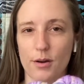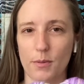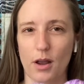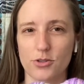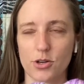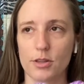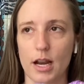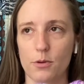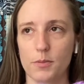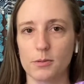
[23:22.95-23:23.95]
I'm not sure that
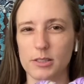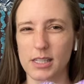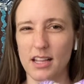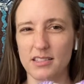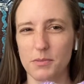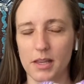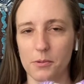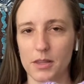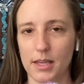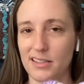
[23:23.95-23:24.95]
I would be able to get something
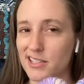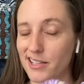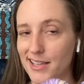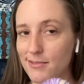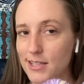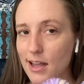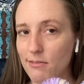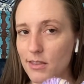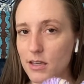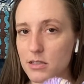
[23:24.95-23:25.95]
with like sleeves out
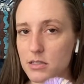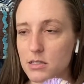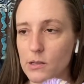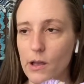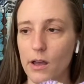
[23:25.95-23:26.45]
of this.